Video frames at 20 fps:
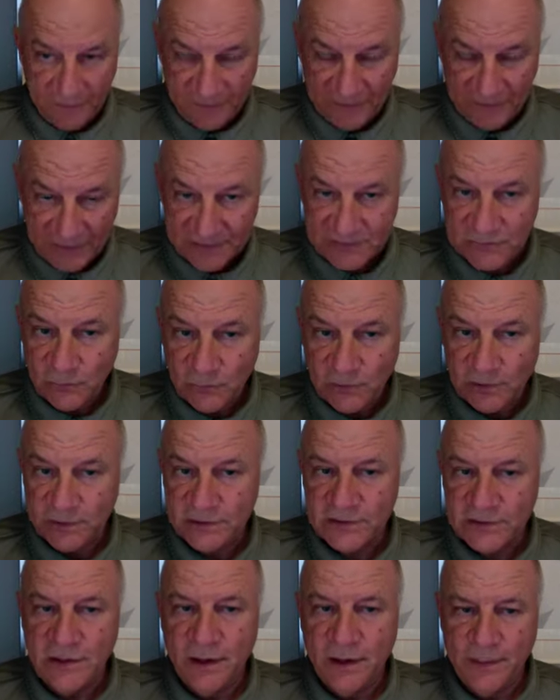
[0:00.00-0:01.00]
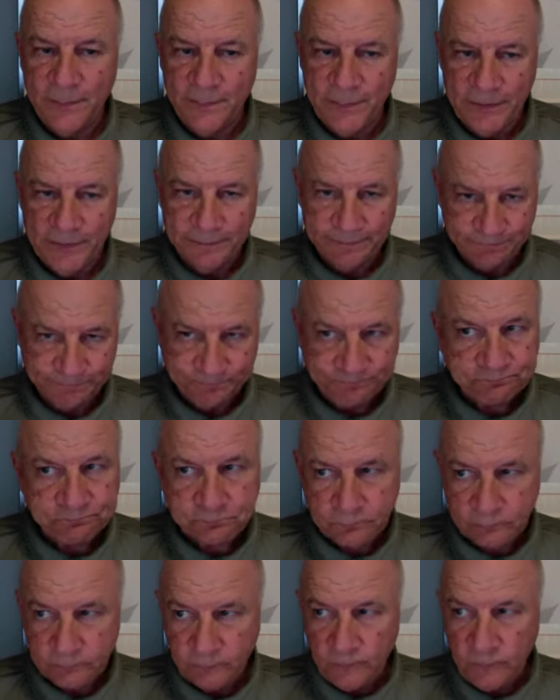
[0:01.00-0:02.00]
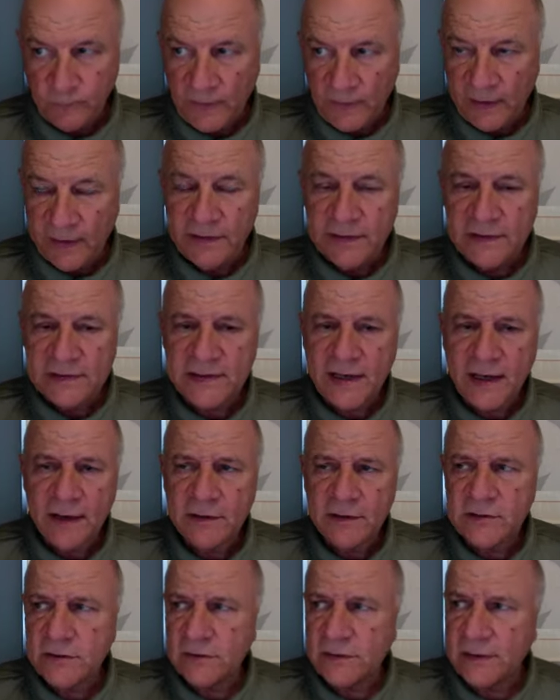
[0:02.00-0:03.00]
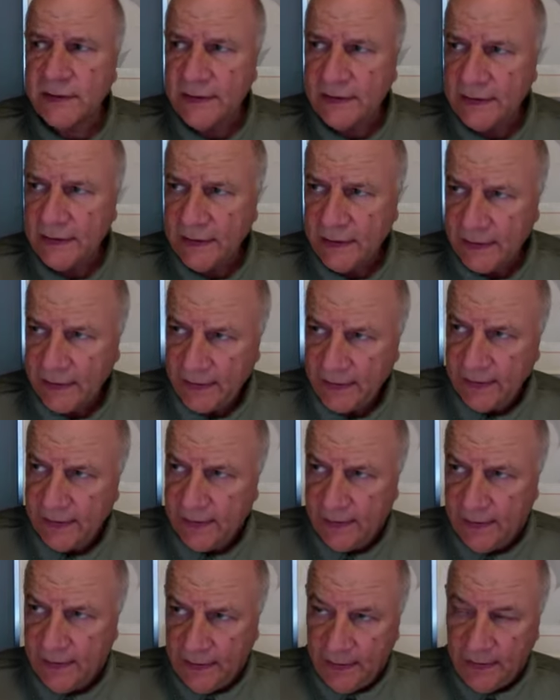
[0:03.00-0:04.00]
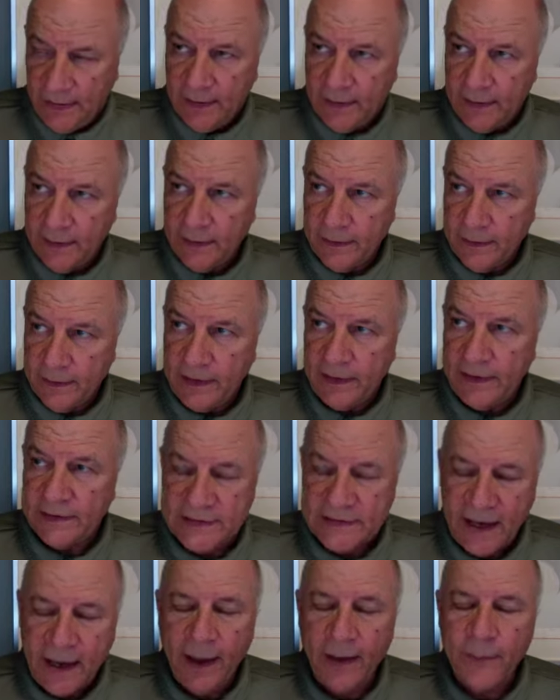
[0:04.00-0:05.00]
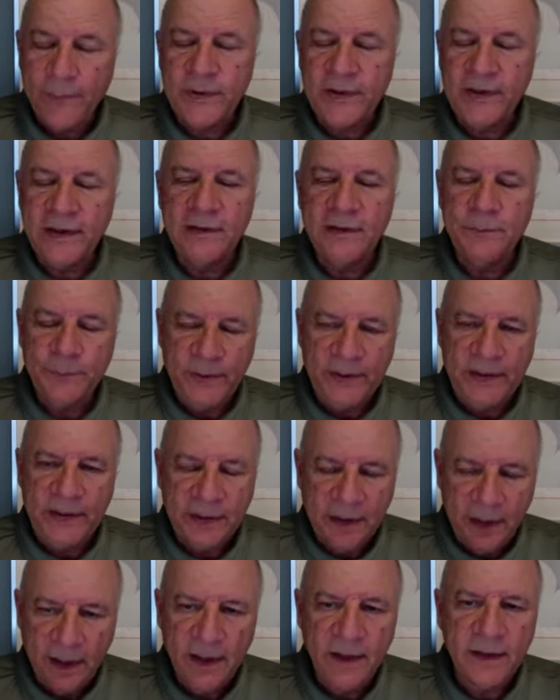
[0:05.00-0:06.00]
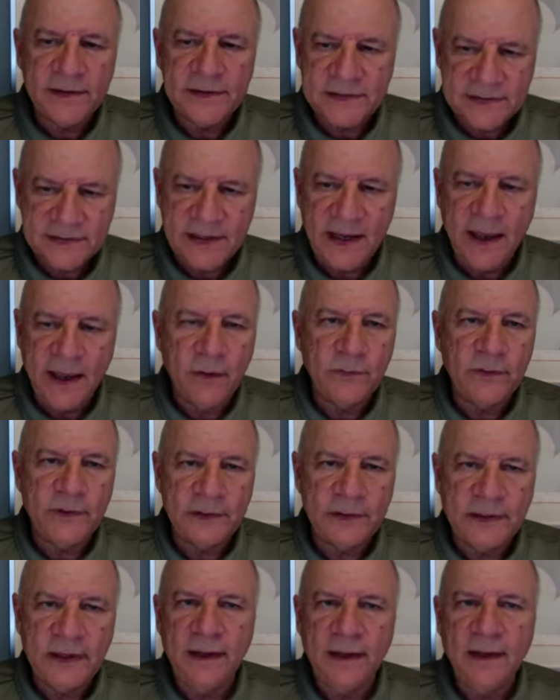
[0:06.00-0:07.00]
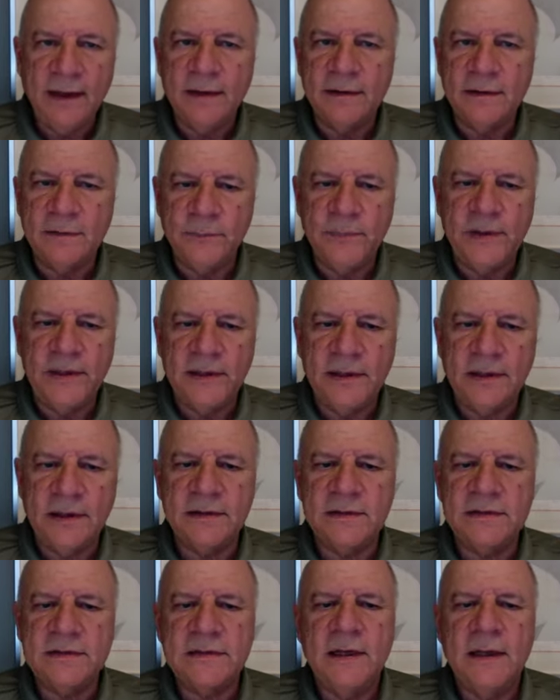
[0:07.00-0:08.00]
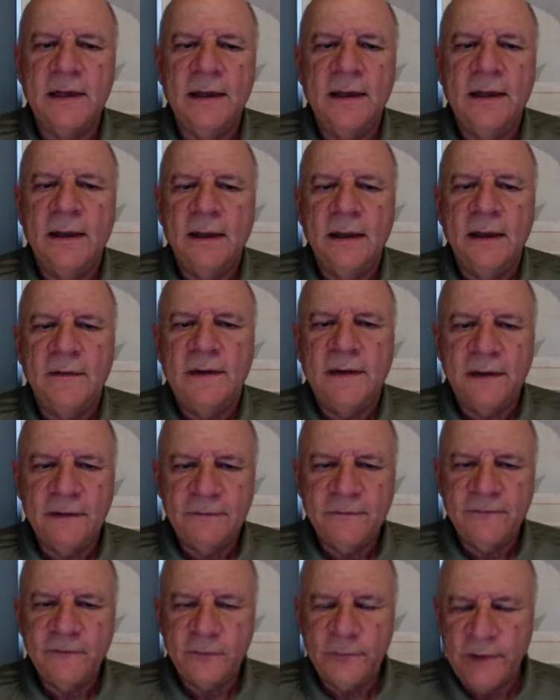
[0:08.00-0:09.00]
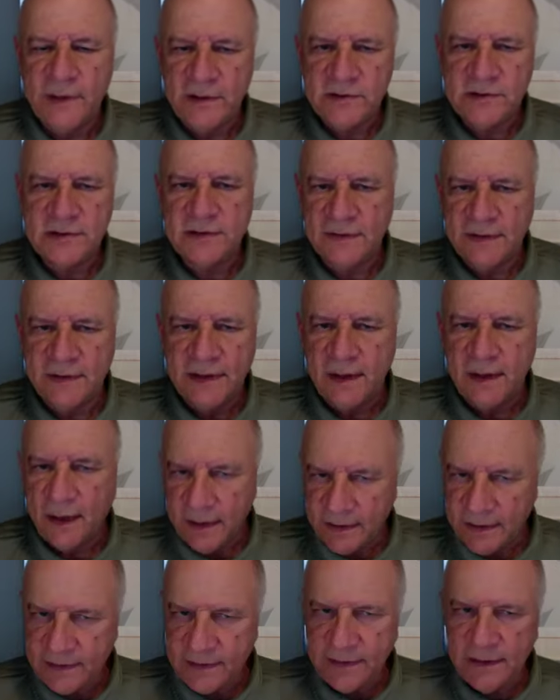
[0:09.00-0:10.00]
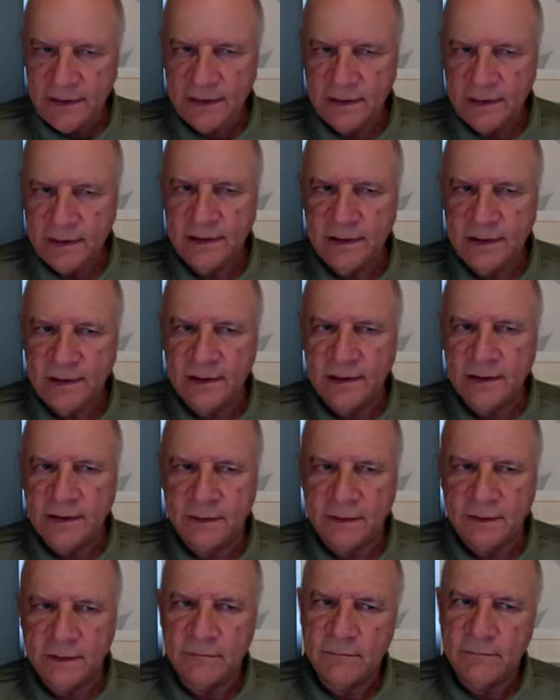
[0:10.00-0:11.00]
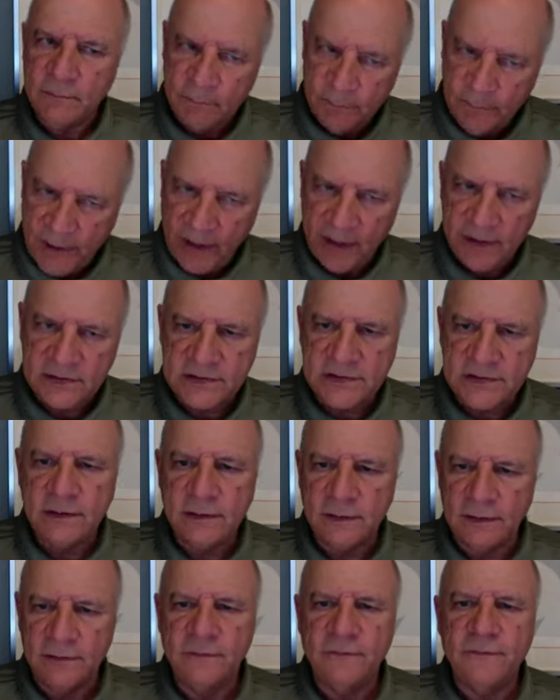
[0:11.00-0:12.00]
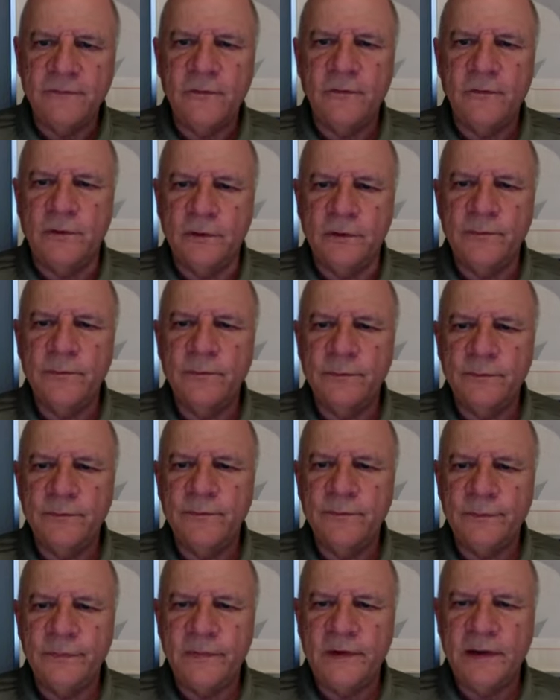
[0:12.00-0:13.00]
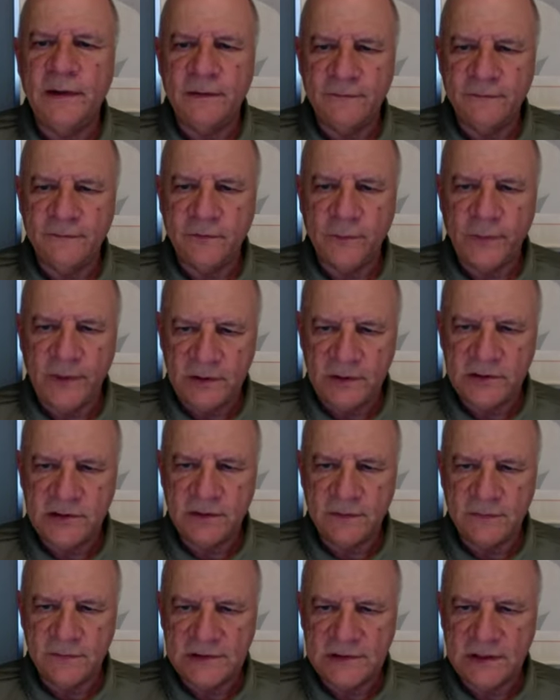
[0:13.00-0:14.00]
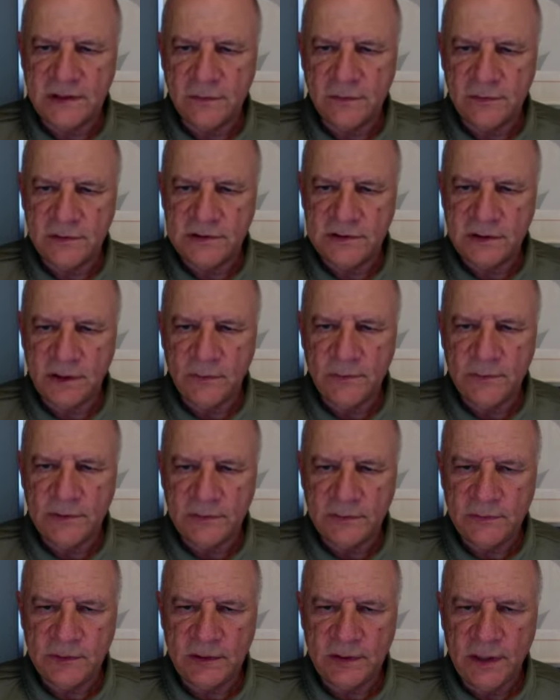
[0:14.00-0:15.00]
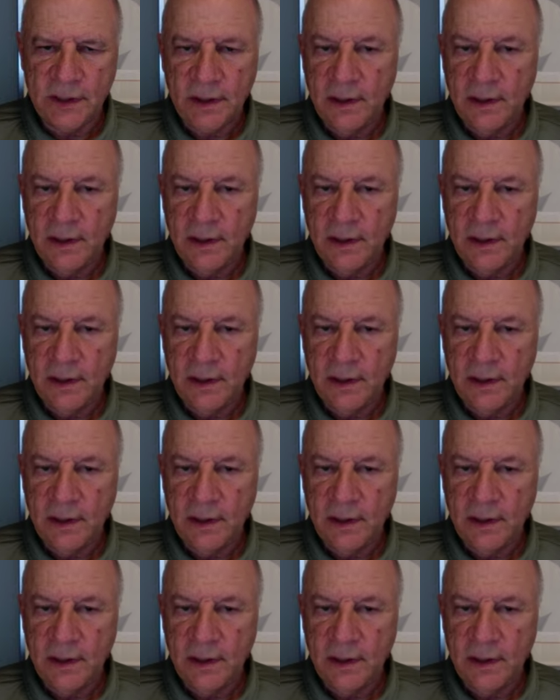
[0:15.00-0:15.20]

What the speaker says: This workshop is actually, it's happening because now it can, because the information that I needed in a masculine form, the information of sacred geometry,